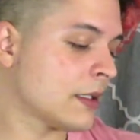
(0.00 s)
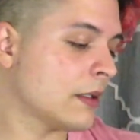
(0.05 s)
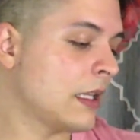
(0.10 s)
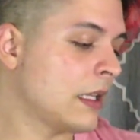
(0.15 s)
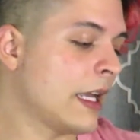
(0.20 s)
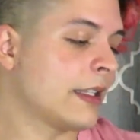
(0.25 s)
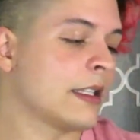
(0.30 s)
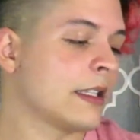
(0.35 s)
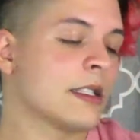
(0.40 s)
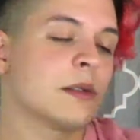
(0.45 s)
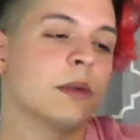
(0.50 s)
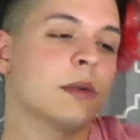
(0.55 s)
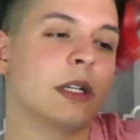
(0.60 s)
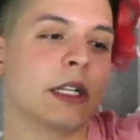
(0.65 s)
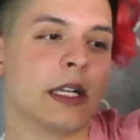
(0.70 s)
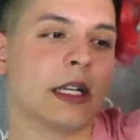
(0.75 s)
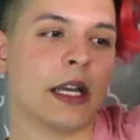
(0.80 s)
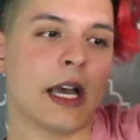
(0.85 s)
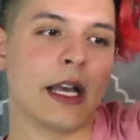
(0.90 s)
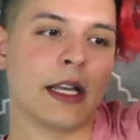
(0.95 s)
like this one,
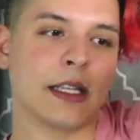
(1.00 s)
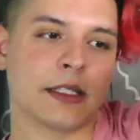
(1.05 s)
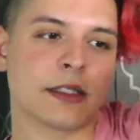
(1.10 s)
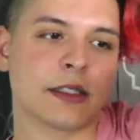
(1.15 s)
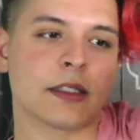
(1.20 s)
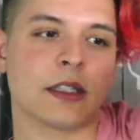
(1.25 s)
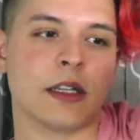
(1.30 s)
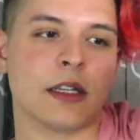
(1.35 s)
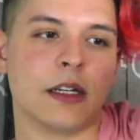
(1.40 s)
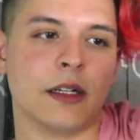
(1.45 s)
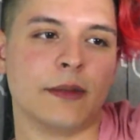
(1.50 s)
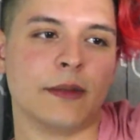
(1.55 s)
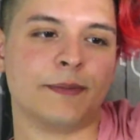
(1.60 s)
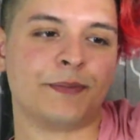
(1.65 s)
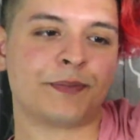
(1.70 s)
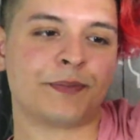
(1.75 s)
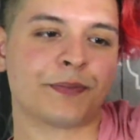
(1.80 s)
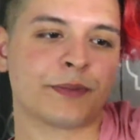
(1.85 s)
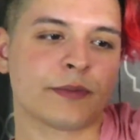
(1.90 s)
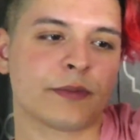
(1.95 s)
it has the
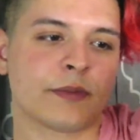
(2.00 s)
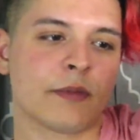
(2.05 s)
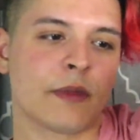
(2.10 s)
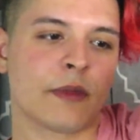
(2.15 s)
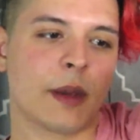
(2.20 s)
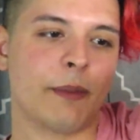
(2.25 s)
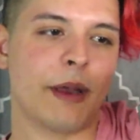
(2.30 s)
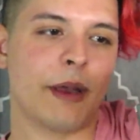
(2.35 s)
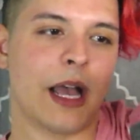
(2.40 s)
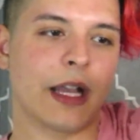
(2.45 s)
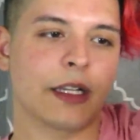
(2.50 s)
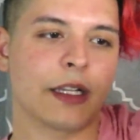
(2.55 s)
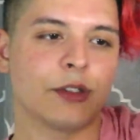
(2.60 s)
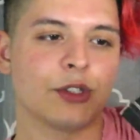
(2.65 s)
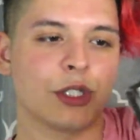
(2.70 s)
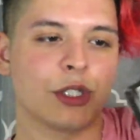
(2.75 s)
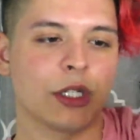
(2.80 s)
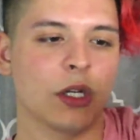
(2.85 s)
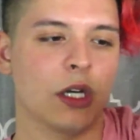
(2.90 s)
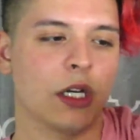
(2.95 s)

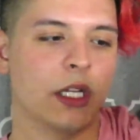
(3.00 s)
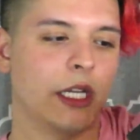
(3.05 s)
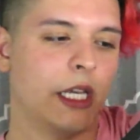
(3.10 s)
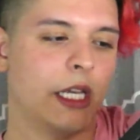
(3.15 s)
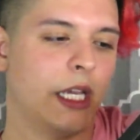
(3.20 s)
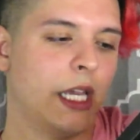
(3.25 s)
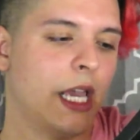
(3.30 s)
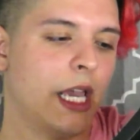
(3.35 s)
packaging on it,